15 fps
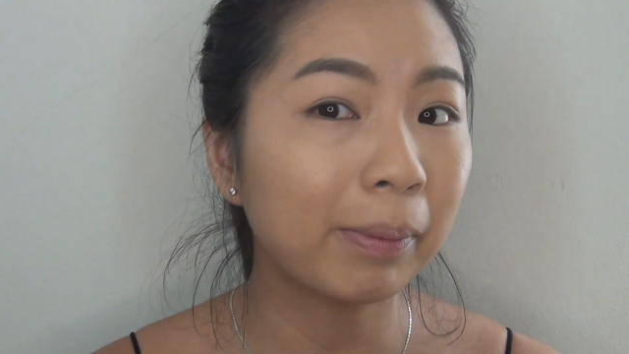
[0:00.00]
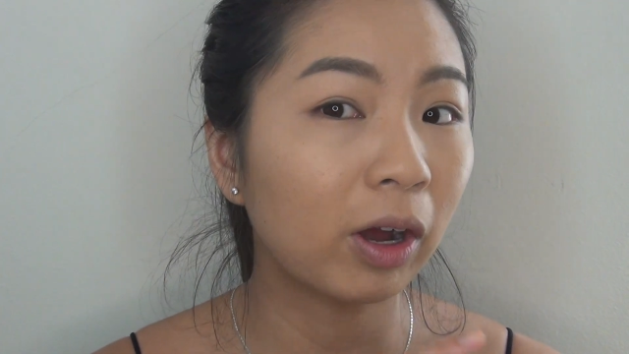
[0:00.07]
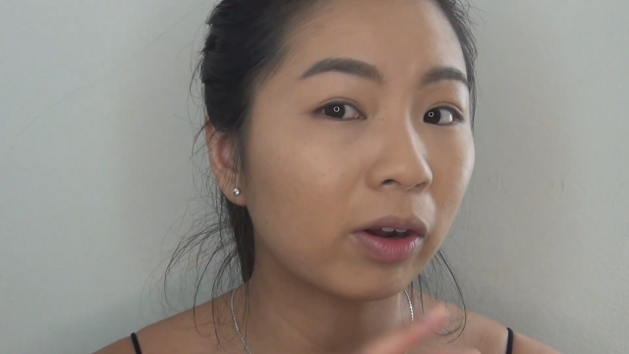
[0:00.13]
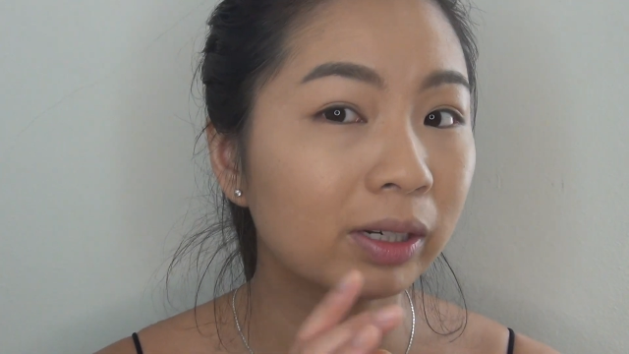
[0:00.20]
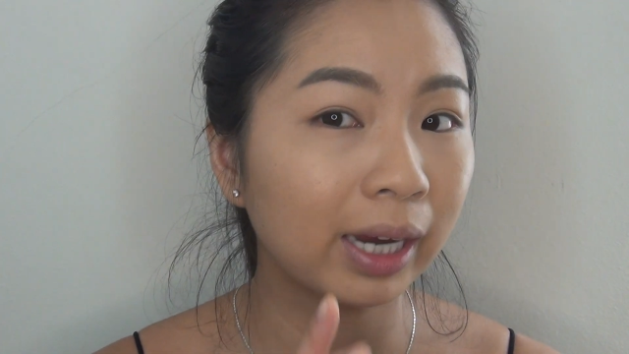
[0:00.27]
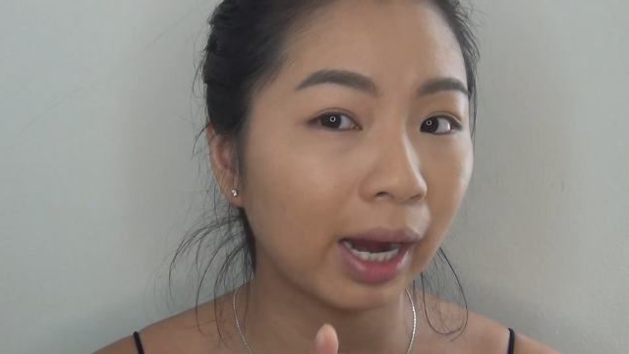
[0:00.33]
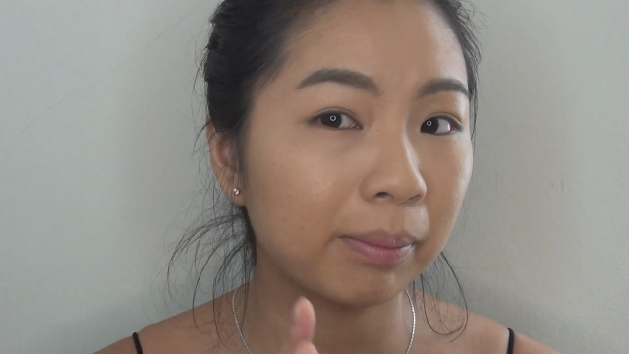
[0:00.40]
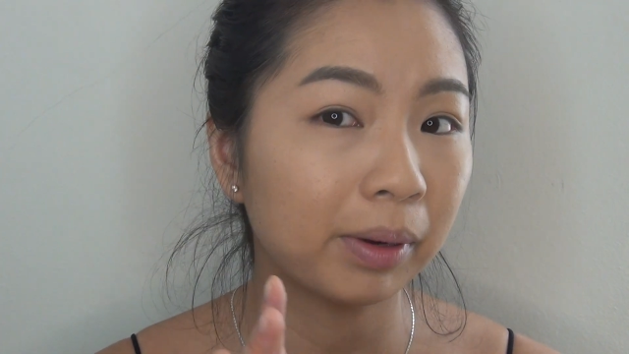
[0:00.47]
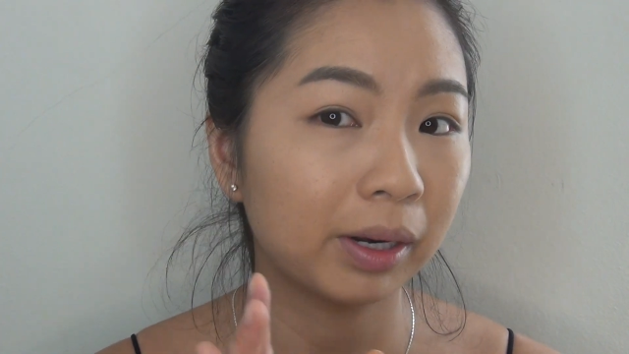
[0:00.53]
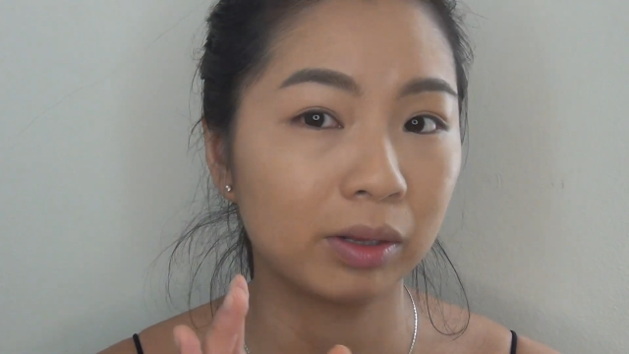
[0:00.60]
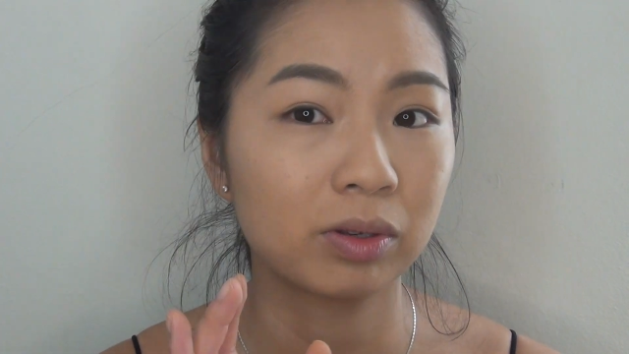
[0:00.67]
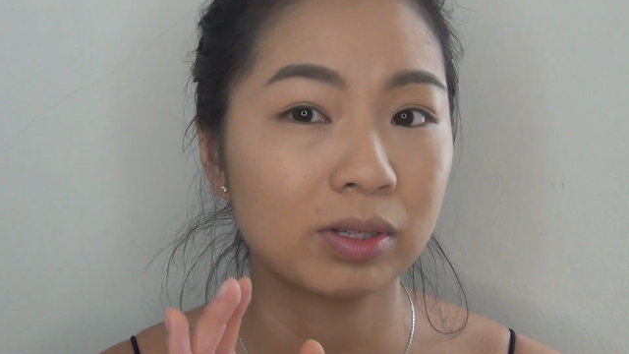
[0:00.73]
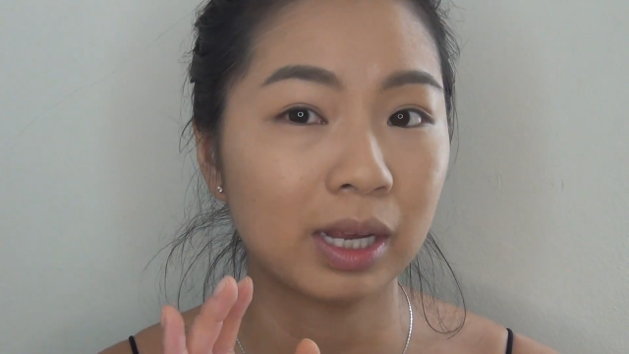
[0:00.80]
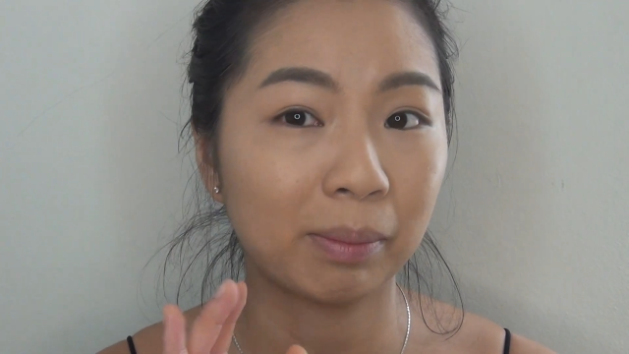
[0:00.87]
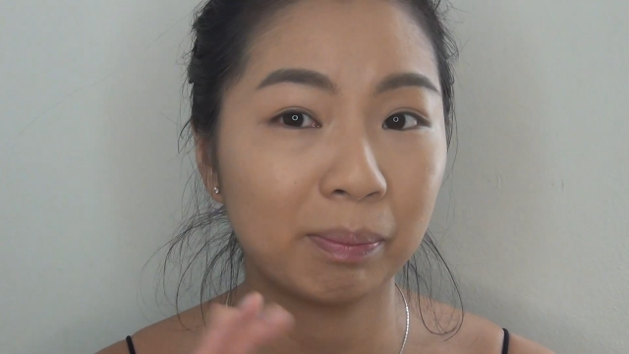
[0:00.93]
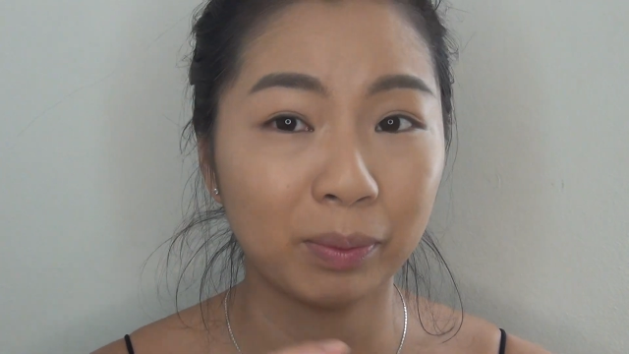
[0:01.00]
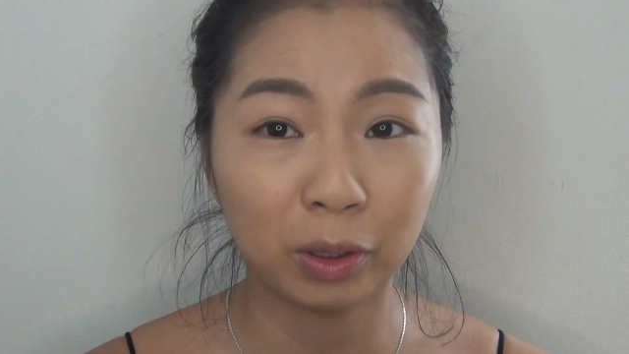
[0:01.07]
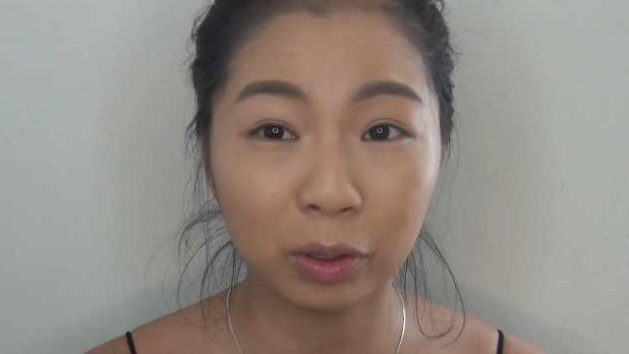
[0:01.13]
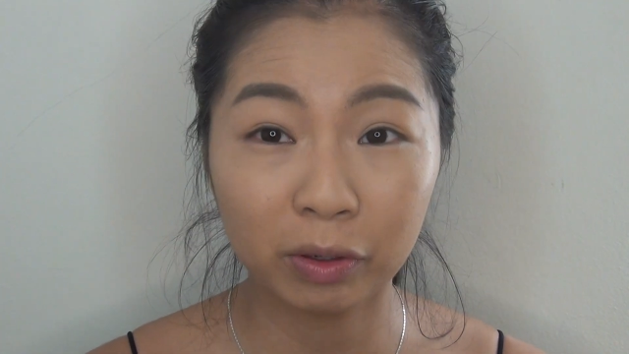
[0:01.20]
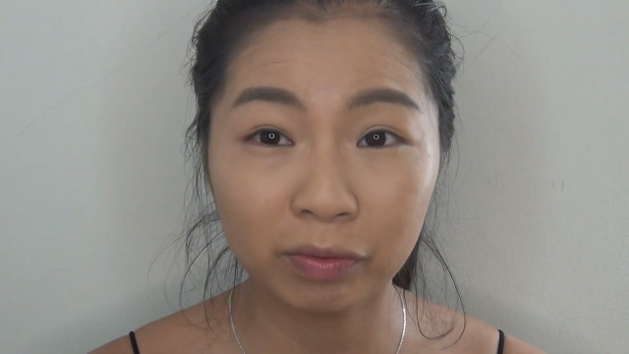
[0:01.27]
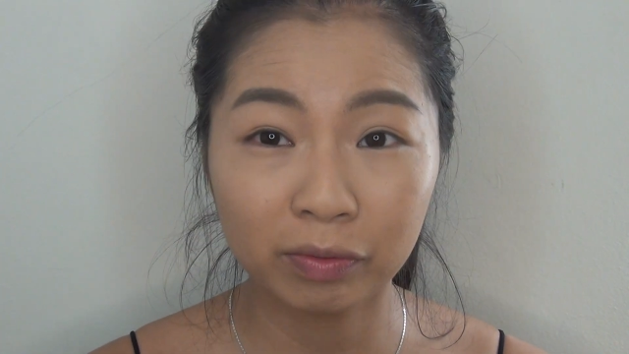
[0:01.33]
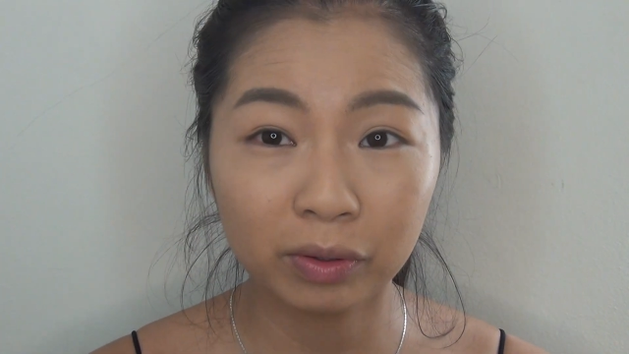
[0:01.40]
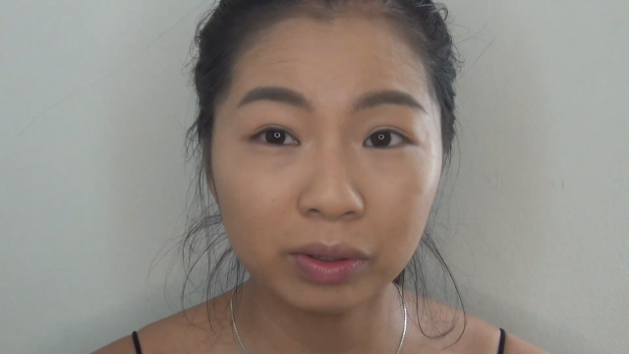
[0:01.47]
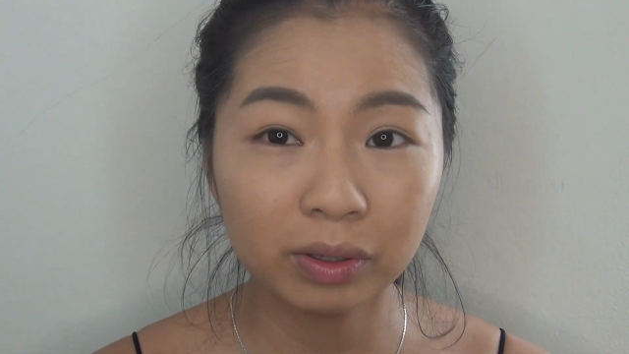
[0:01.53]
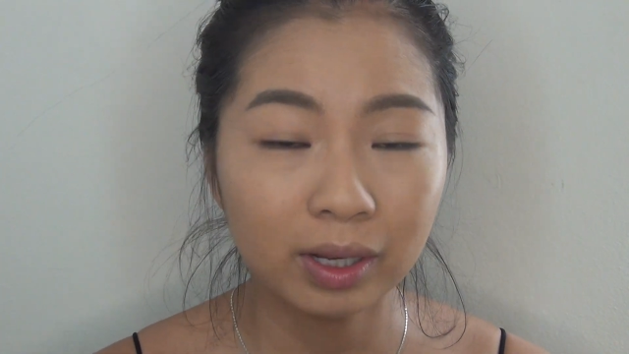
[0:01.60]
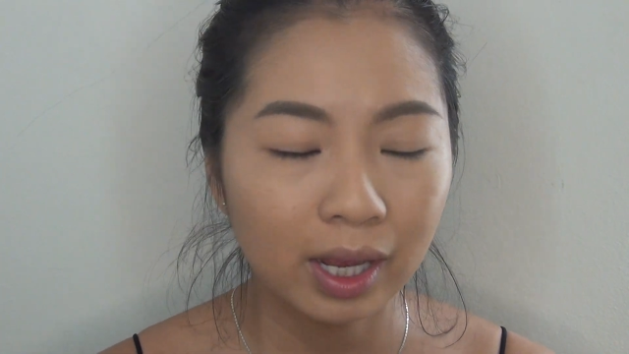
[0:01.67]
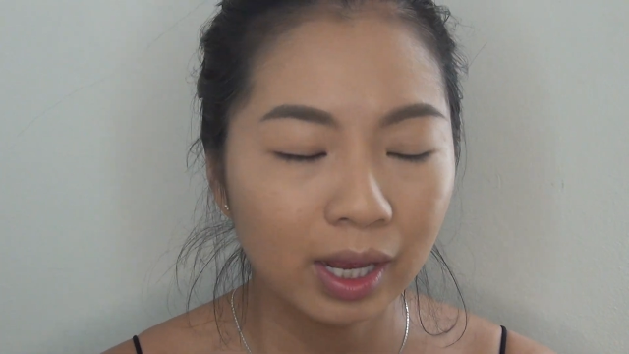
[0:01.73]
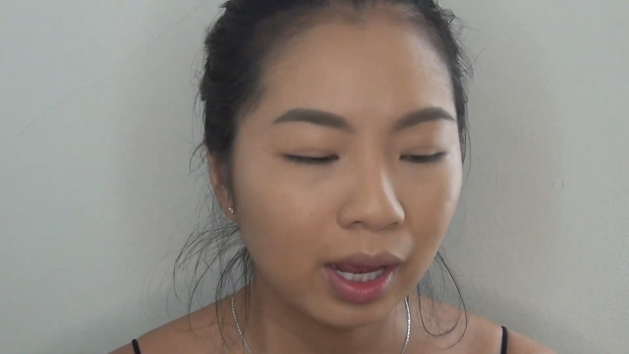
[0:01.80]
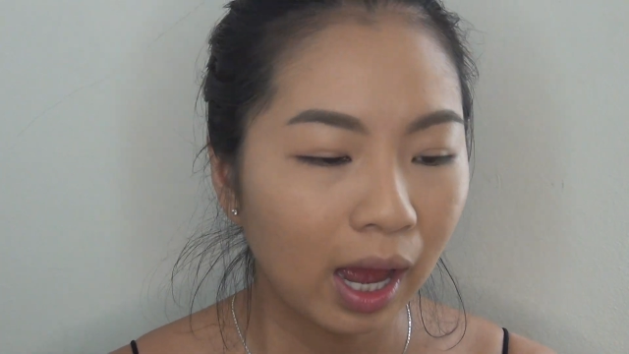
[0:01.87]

but on camera it looks like beautiful.